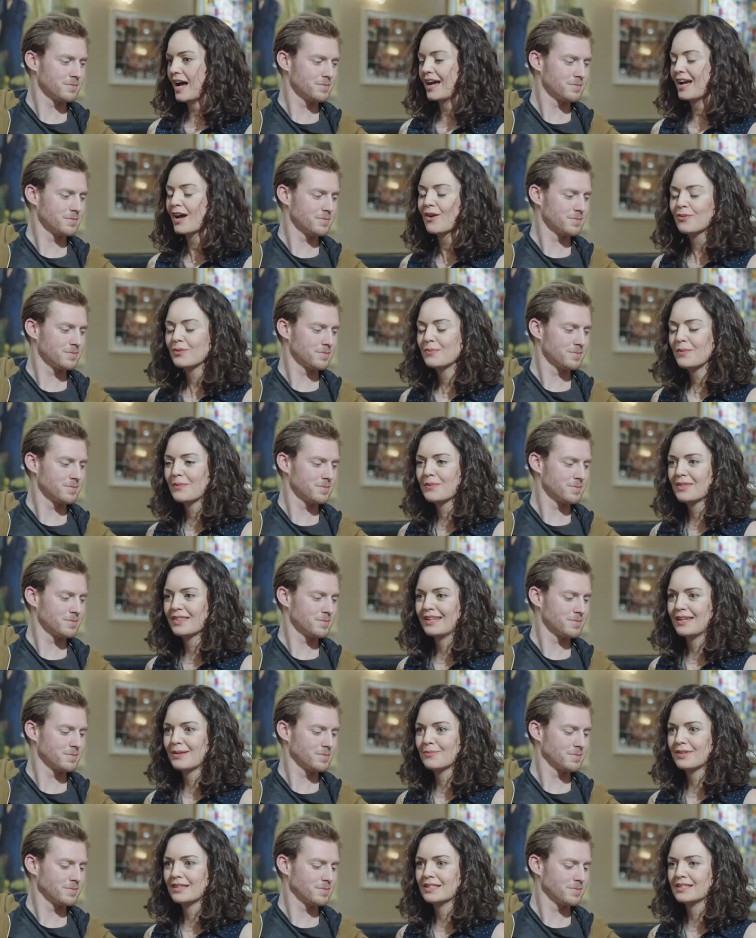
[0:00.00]
Speaker 1: I can't remember the name
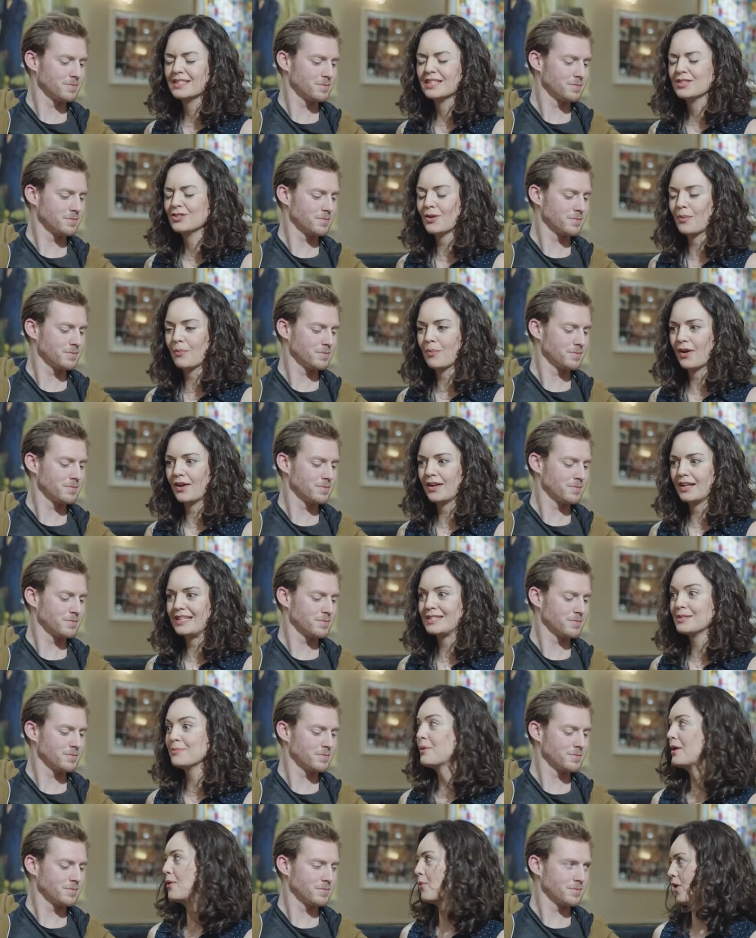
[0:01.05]
of the DJ, but it's a
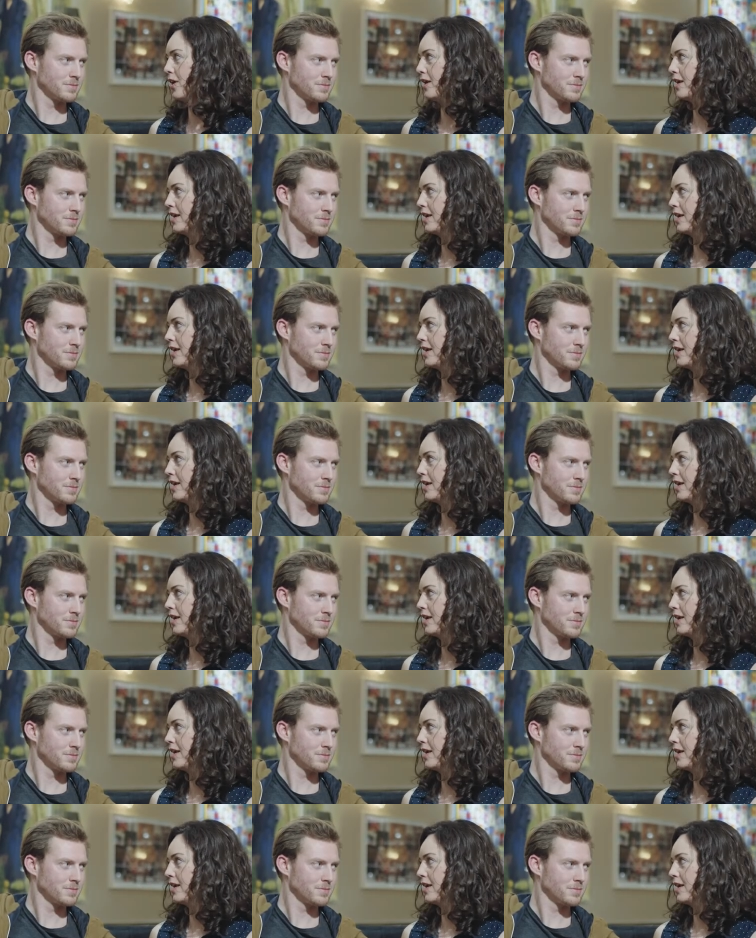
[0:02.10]
big one.